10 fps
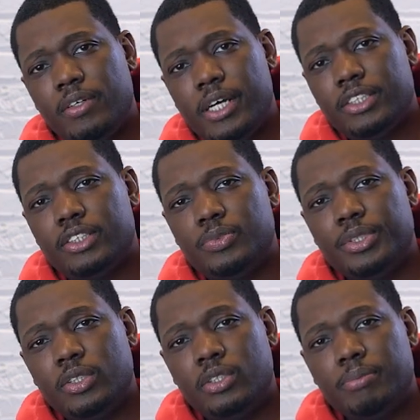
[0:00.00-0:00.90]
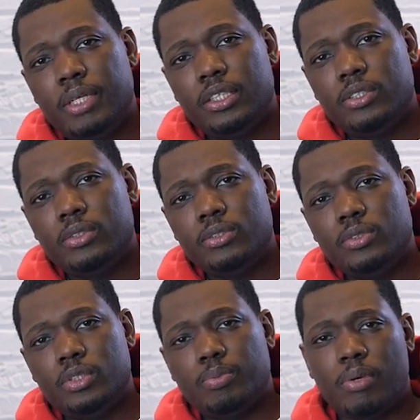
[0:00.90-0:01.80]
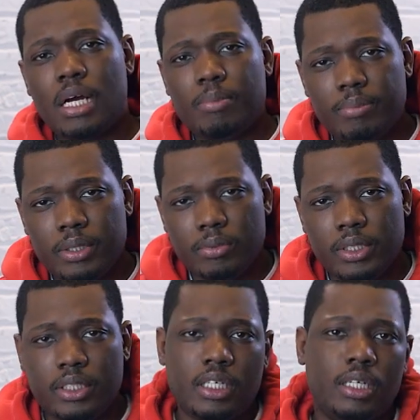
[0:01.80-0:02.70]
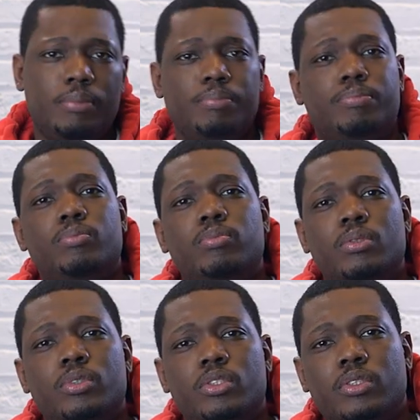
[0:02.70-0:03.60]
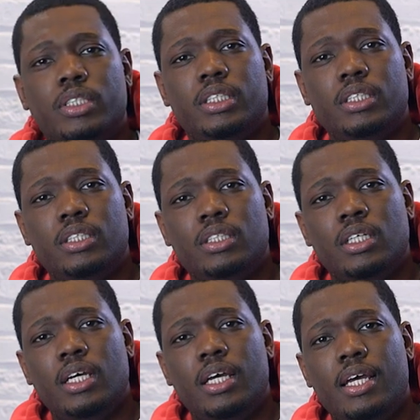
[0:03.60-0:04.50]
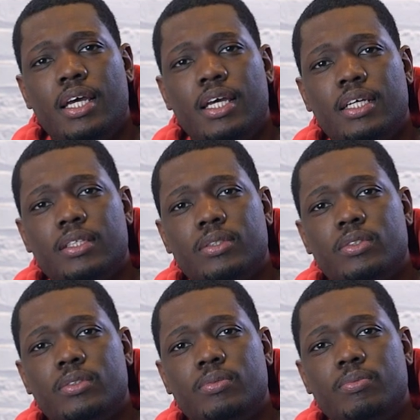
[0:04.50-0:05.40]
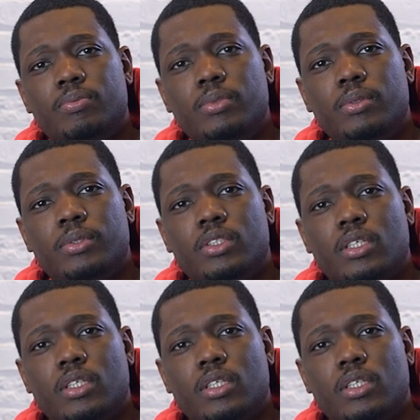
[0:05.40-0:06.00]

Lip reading: interactions with Lorne Michaels was probably one time we were drinking and we were